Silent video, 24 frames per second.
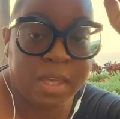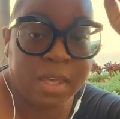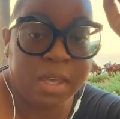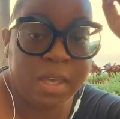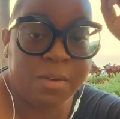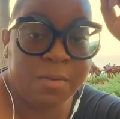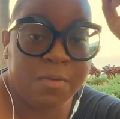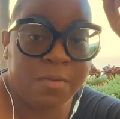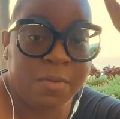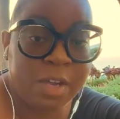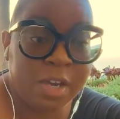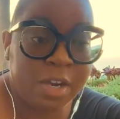
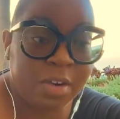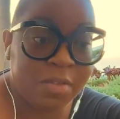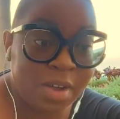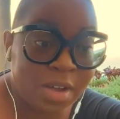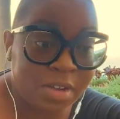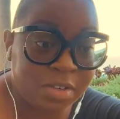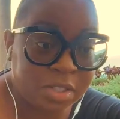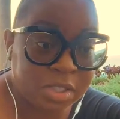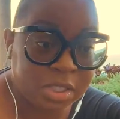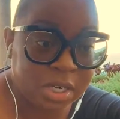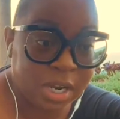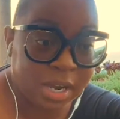fear of
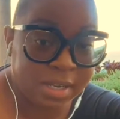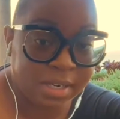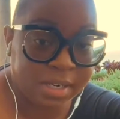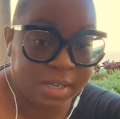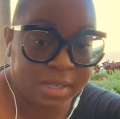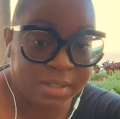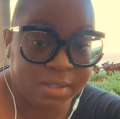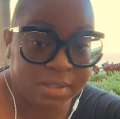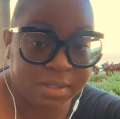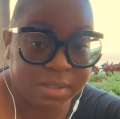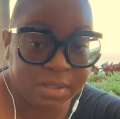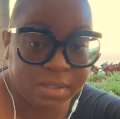
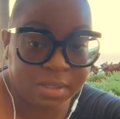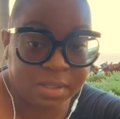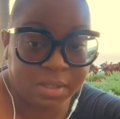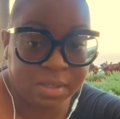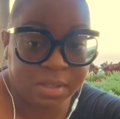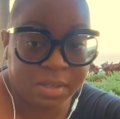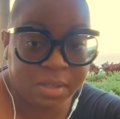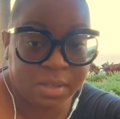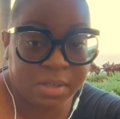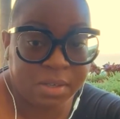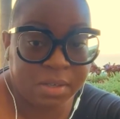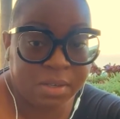outshining,
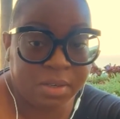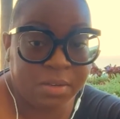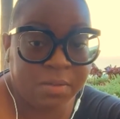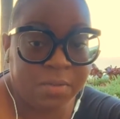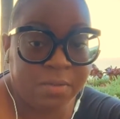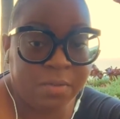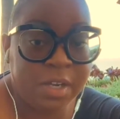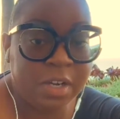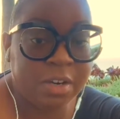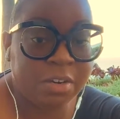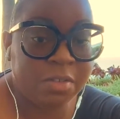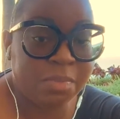
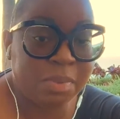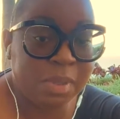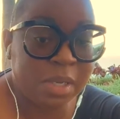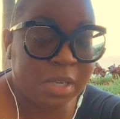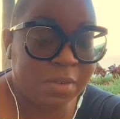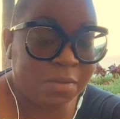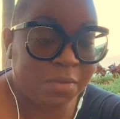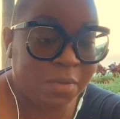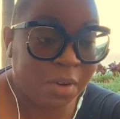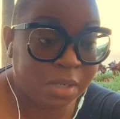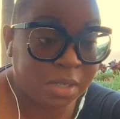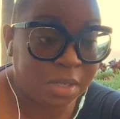fear of being
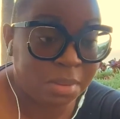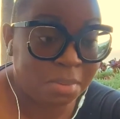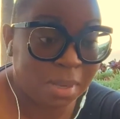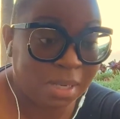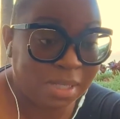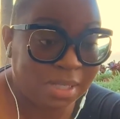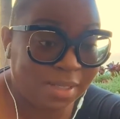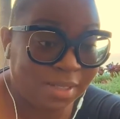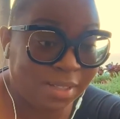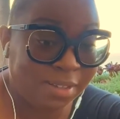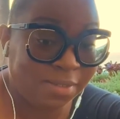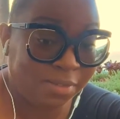
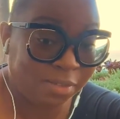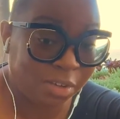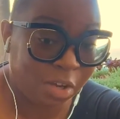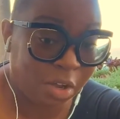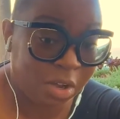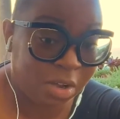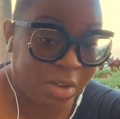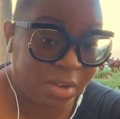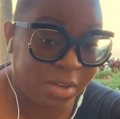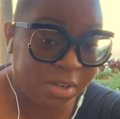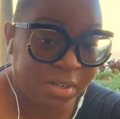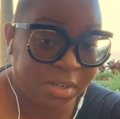fundamentally
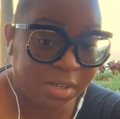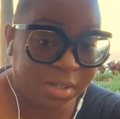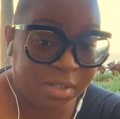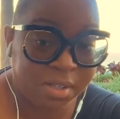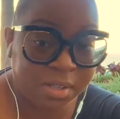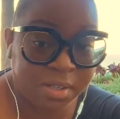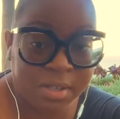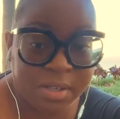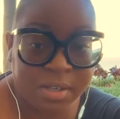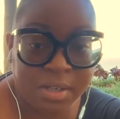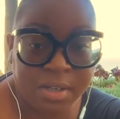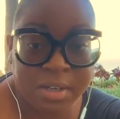flawed,
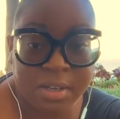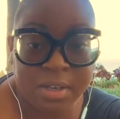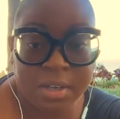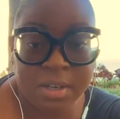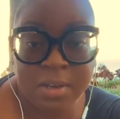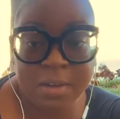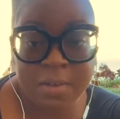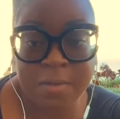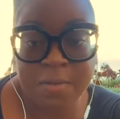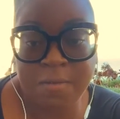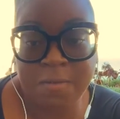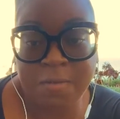
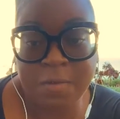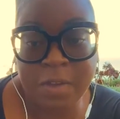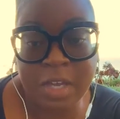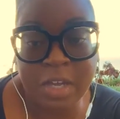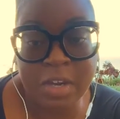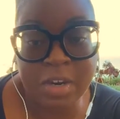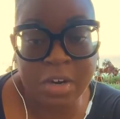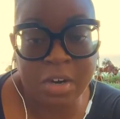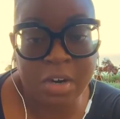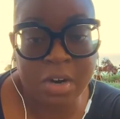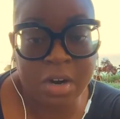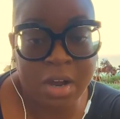
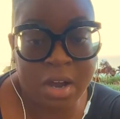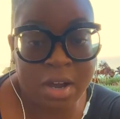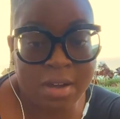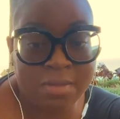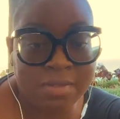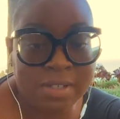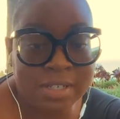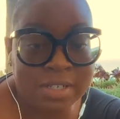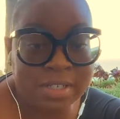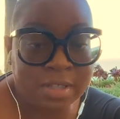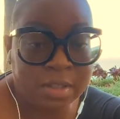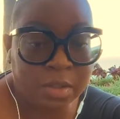fear of
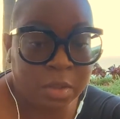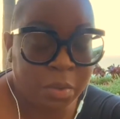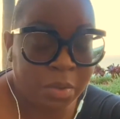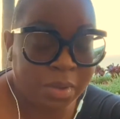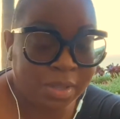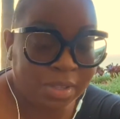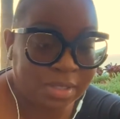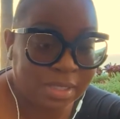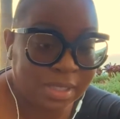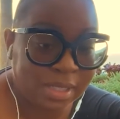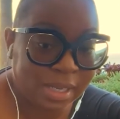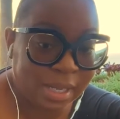
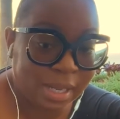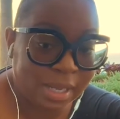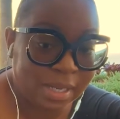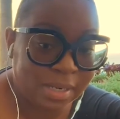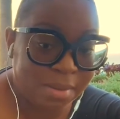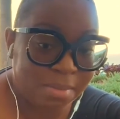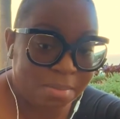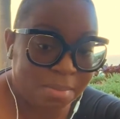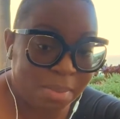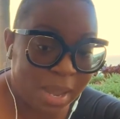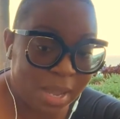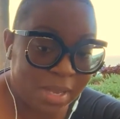disloyalty and
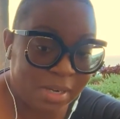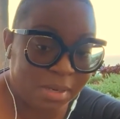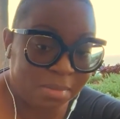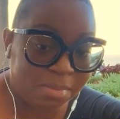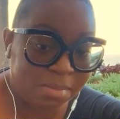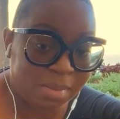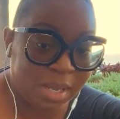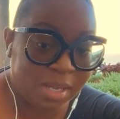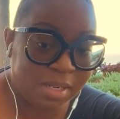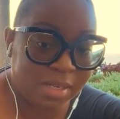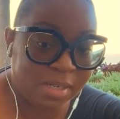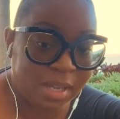
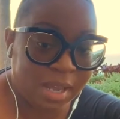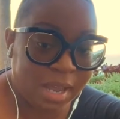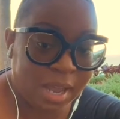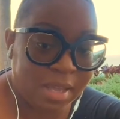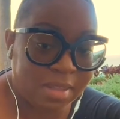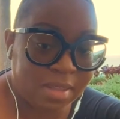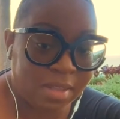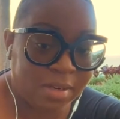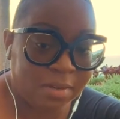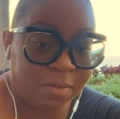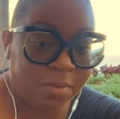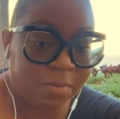abandonment,
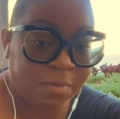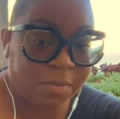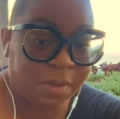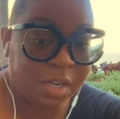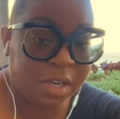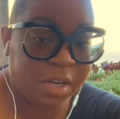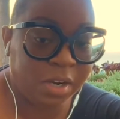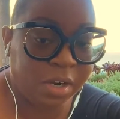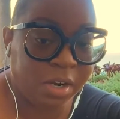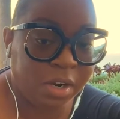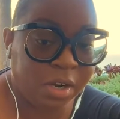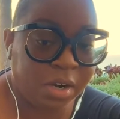and then
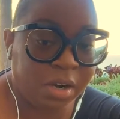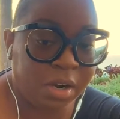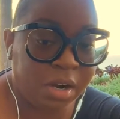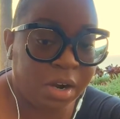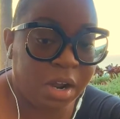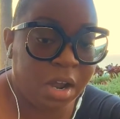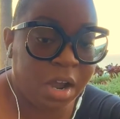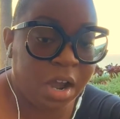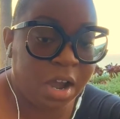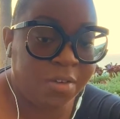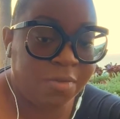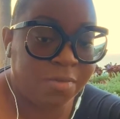fear
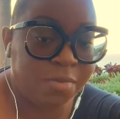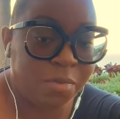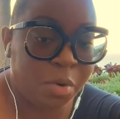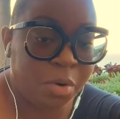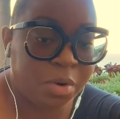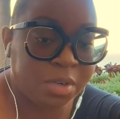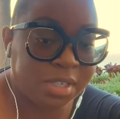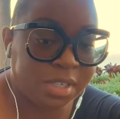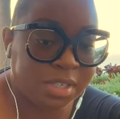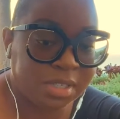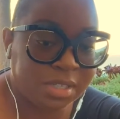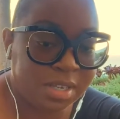of
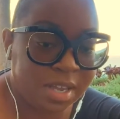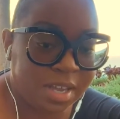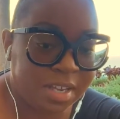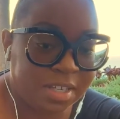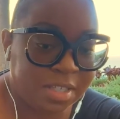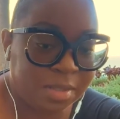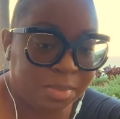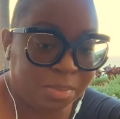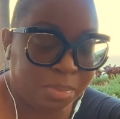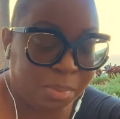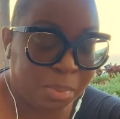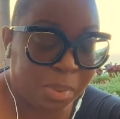more
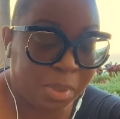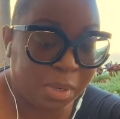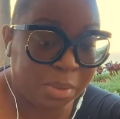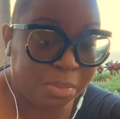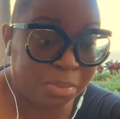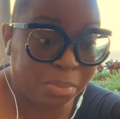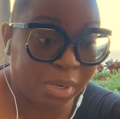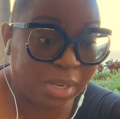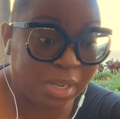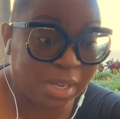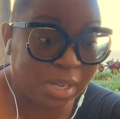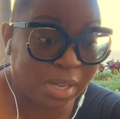success
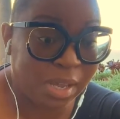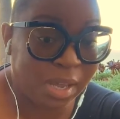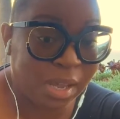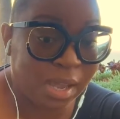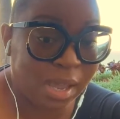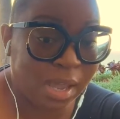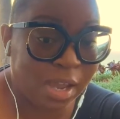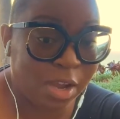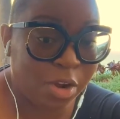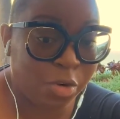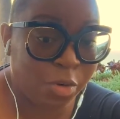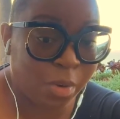bringing
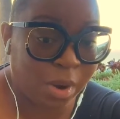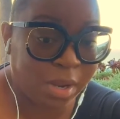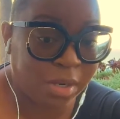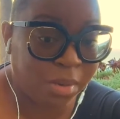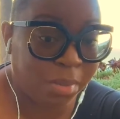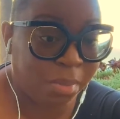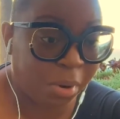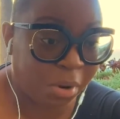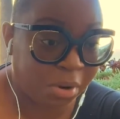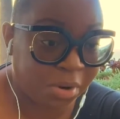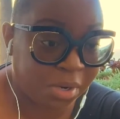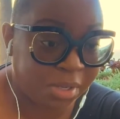greater
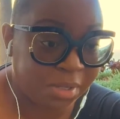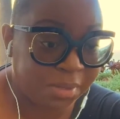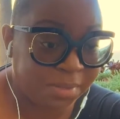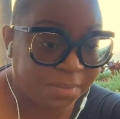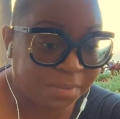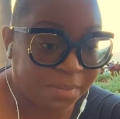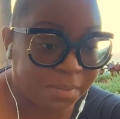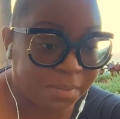burden.